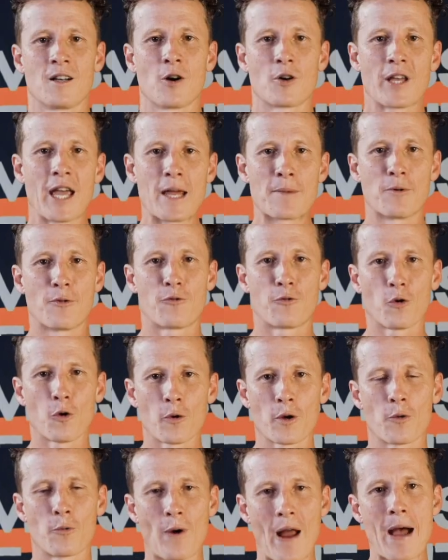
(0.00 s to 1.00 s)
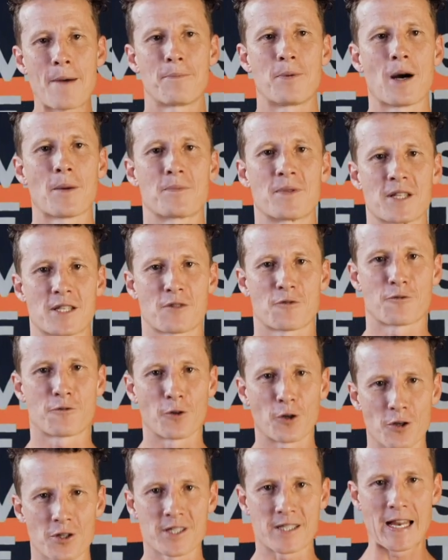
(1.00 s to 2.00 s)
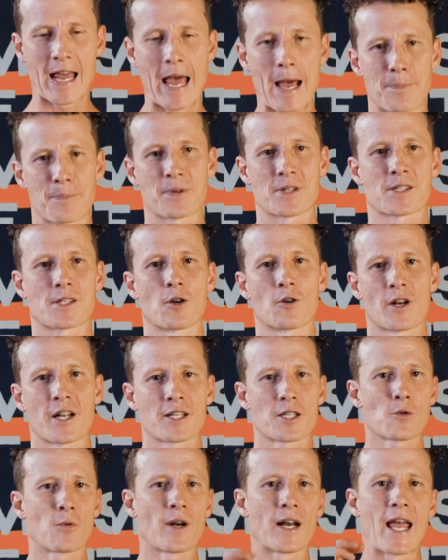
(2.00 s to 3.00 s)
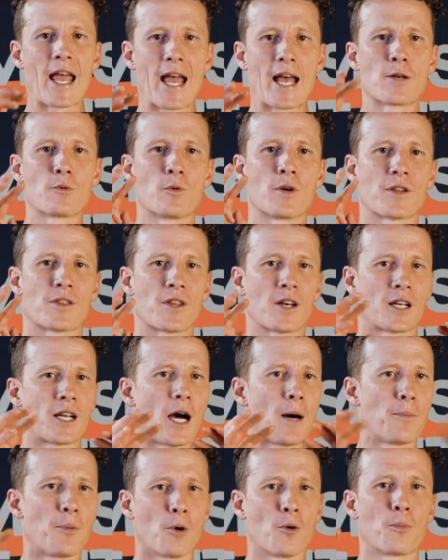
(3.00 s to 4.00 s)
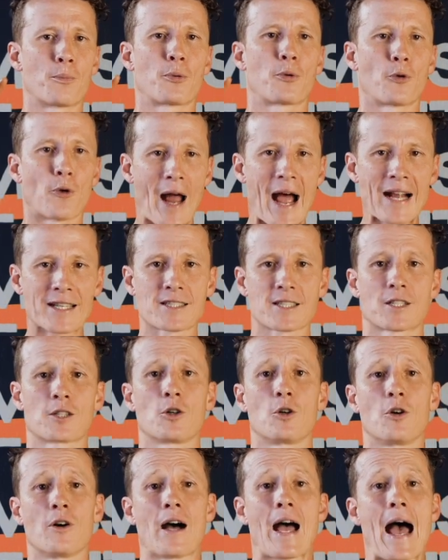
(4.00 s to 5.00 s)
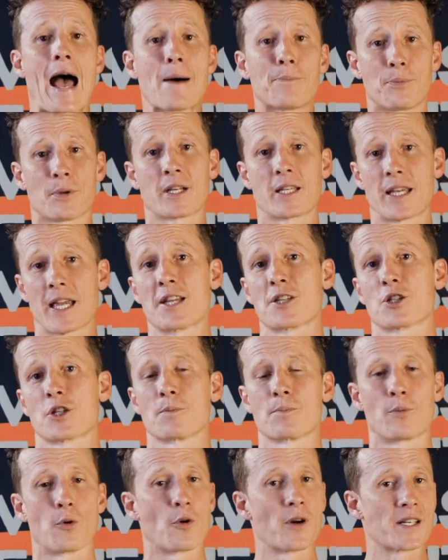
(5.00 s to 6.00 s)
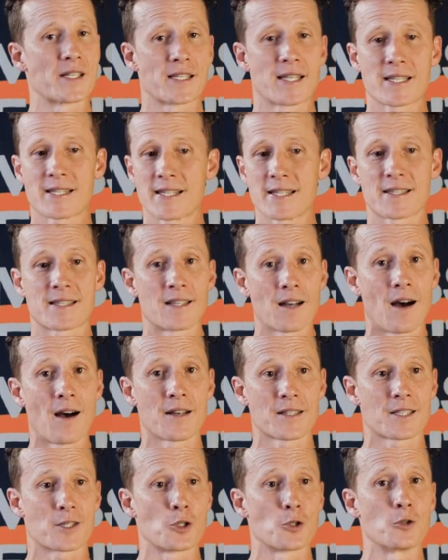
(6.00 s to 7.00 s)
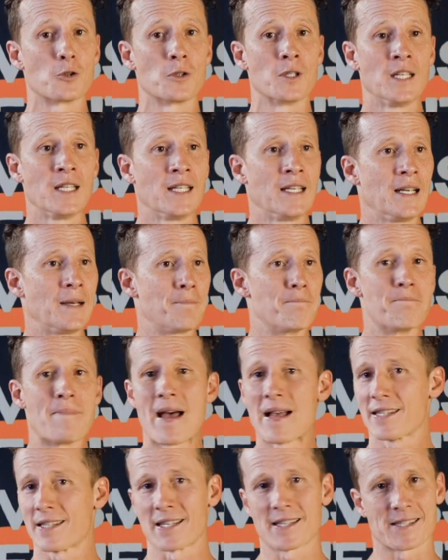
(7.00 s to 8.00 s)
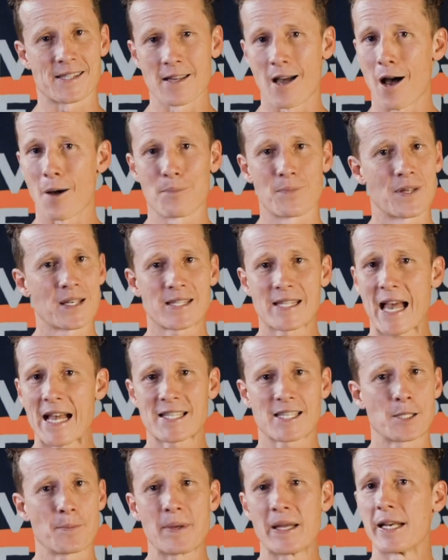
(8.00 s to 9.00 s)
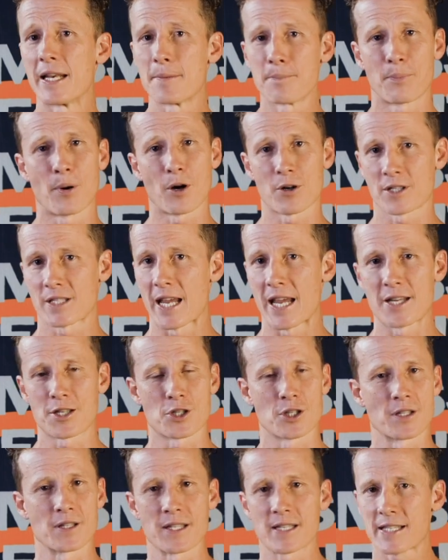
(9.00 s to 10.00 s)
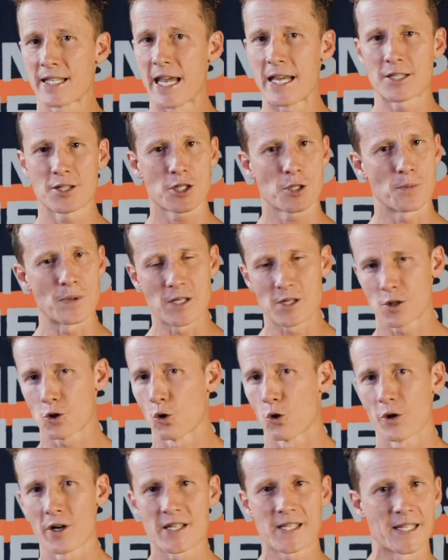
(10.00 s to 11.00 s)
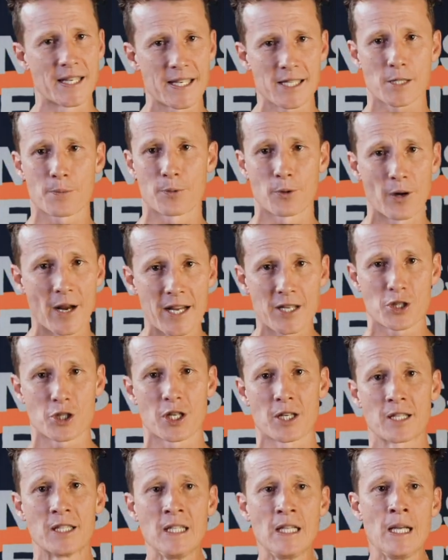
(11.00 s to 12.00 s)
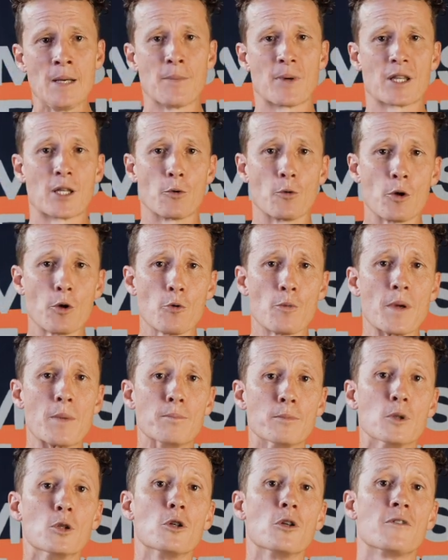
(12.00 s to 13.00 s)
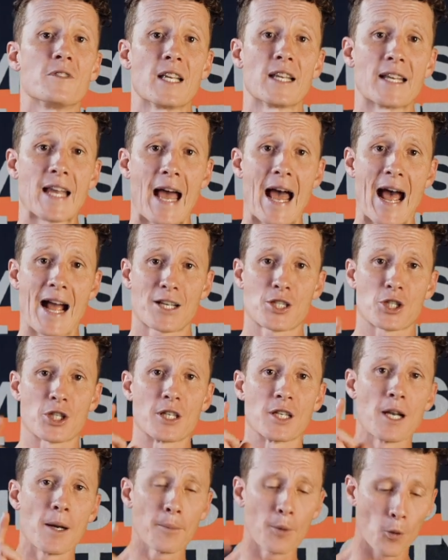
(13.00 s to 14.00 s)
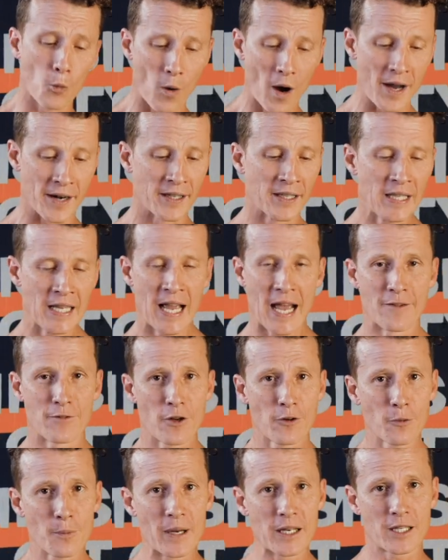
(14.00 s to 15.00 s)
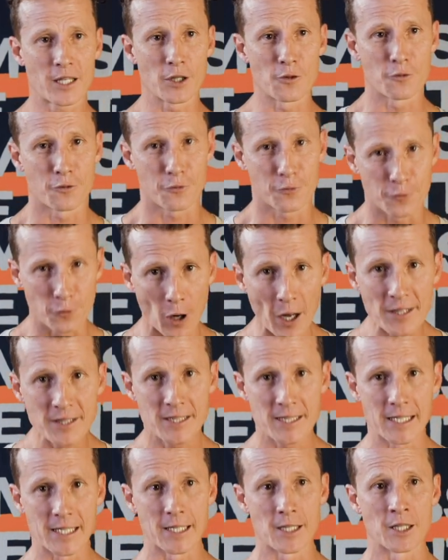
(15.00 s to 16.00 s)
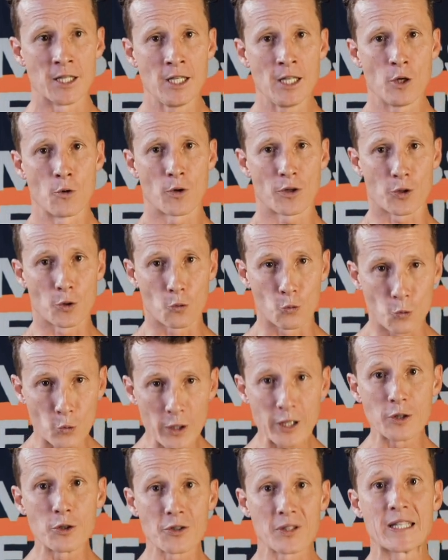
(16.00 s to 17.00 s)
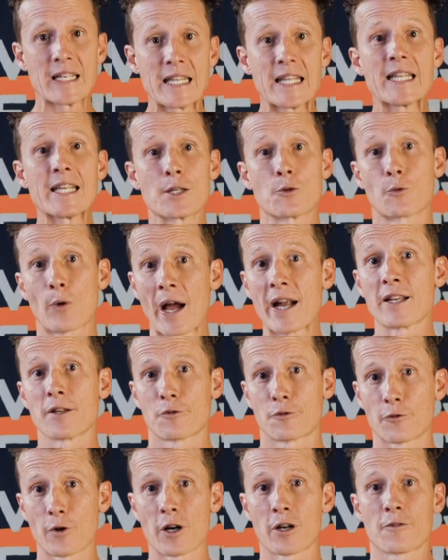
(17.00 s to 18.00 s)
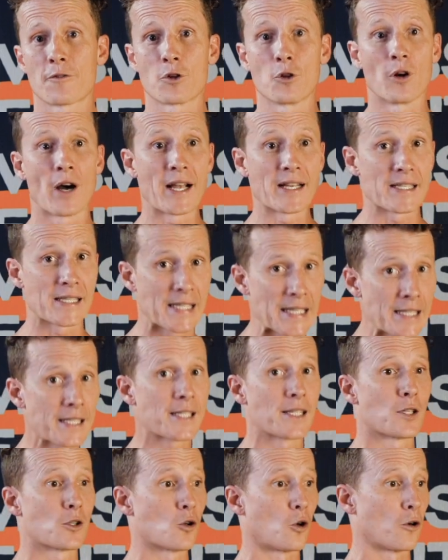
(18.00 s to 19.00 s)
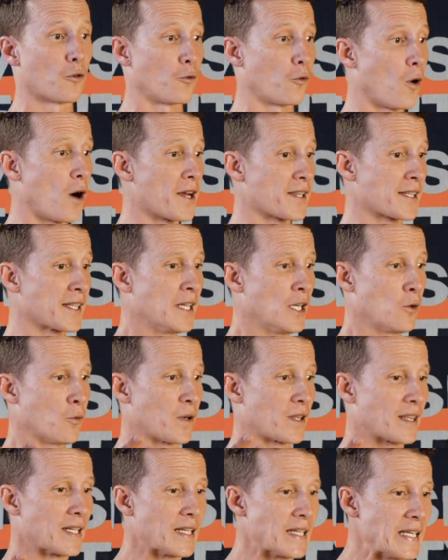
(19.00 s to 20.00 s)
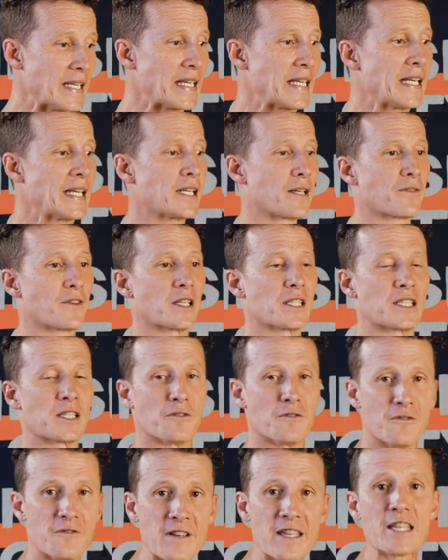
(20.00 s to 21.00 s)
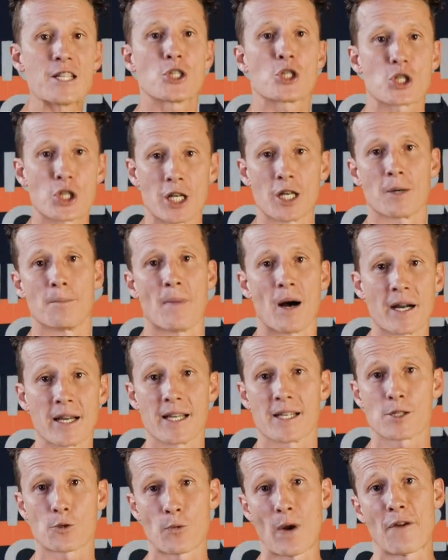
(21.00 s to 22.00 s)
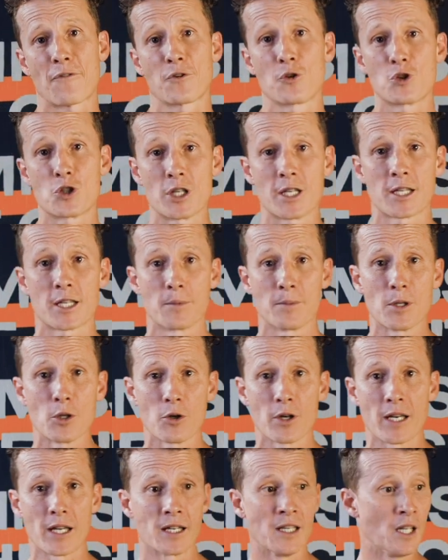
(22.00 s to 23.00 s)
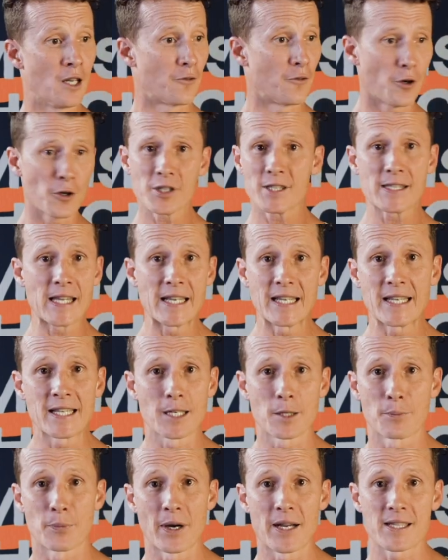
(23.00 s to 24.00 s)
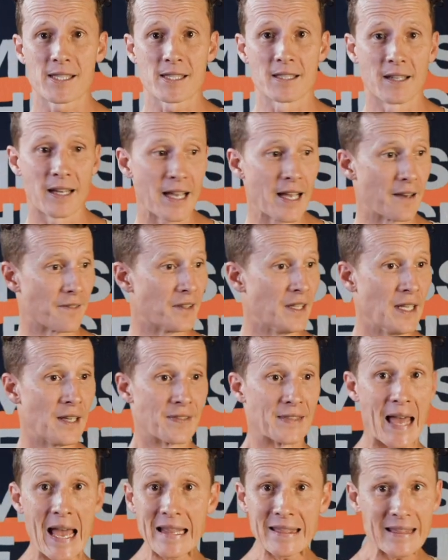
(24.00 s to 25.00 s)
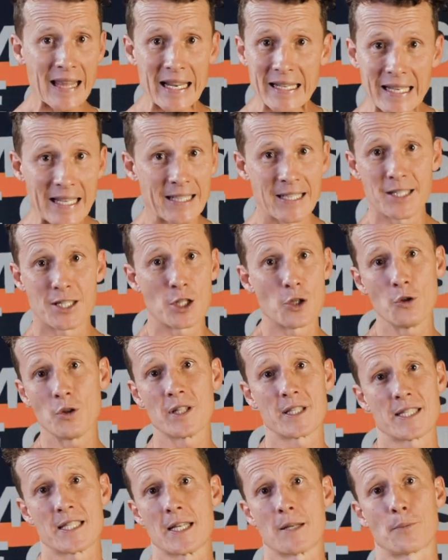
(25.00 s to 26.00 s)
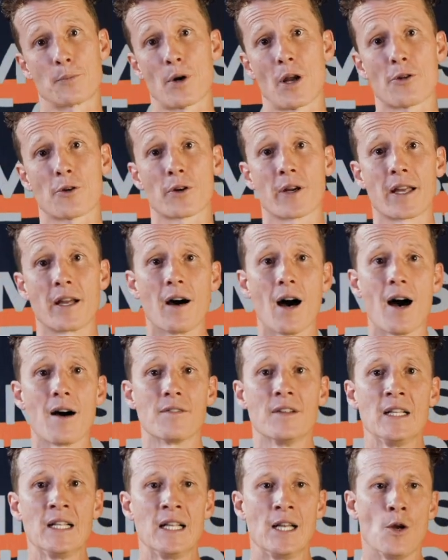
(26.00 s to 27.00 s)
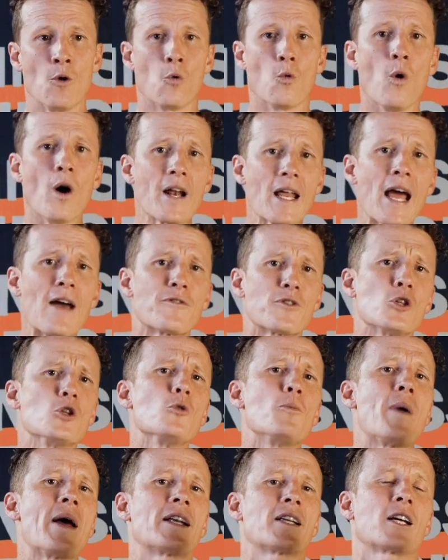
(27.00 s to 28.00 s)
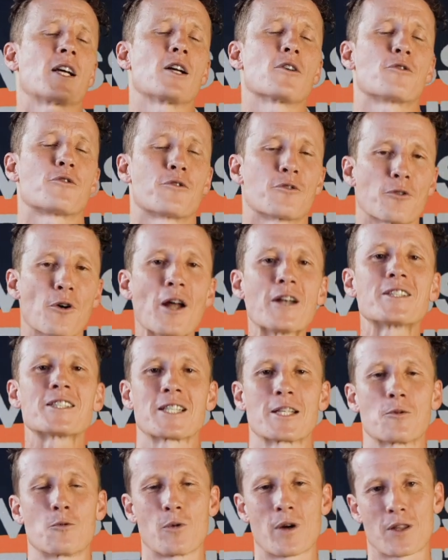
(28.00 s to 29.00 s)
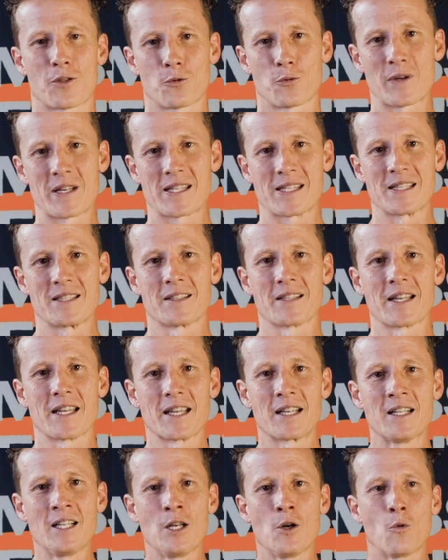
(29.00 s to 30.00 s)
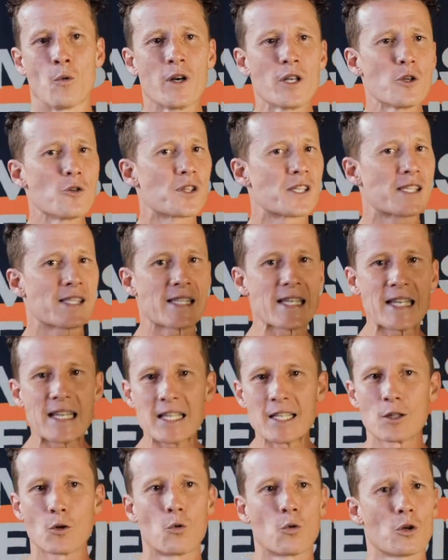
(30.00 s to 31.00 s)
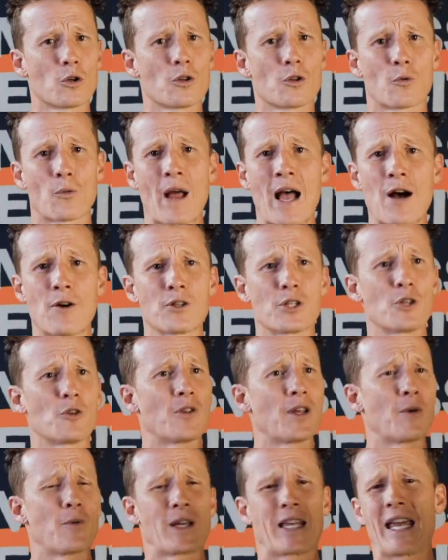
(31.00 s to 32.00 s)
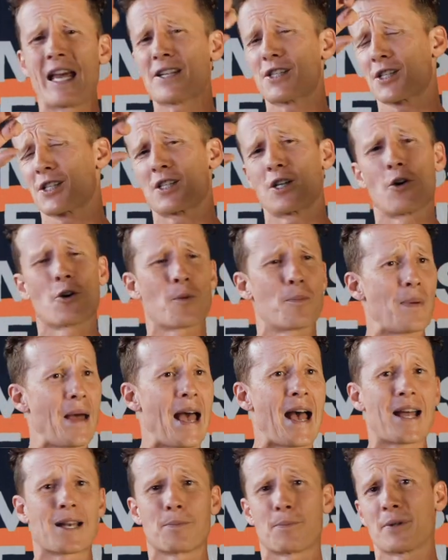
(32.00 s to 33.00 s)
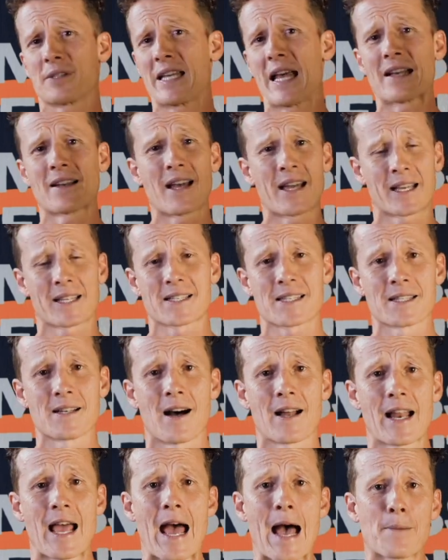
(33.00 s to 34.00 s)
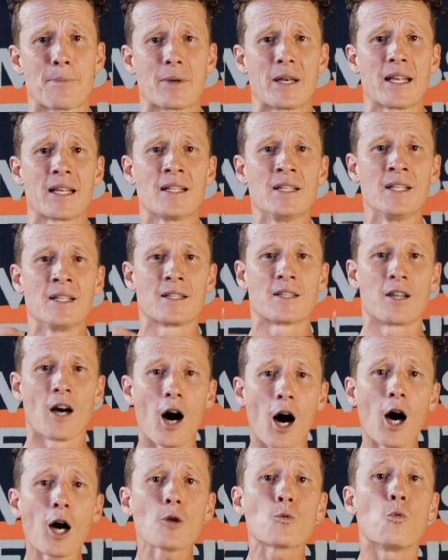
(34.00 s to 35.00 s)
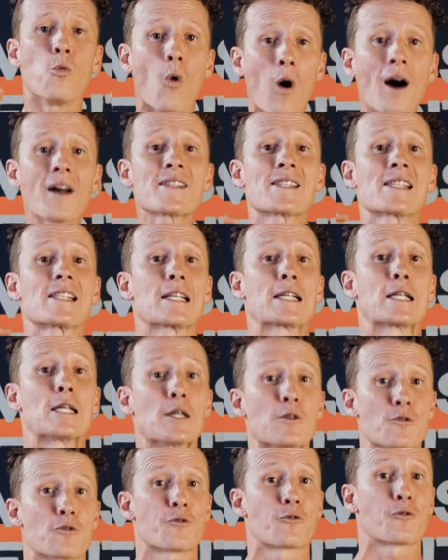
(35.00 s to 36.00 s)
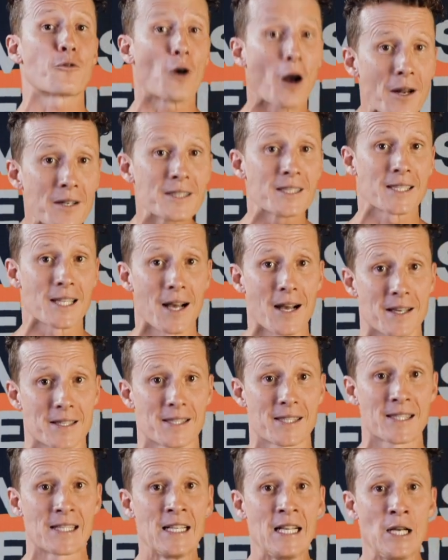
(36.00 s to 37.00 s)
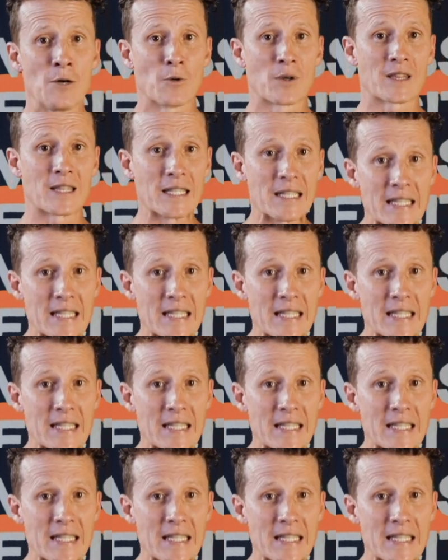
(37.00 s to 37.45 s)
Okay, before we wrap up this first episode, I just want to end with a couple practical application points. This has got to mess us up. This has to be an impartation. This can't just be stories and inspiration, but that we would be moved into action. Number one, have you ever been confronted with a real need right in front of you, like Zinzendorf was with the need of the division among his refugee community? First, they needed a place to live, then, they needed unity and brotherly love. What have you been confronted with recently? What do you see in the world around you that we can't just go to bed and pretend like it's not happening? God wants to confront us with the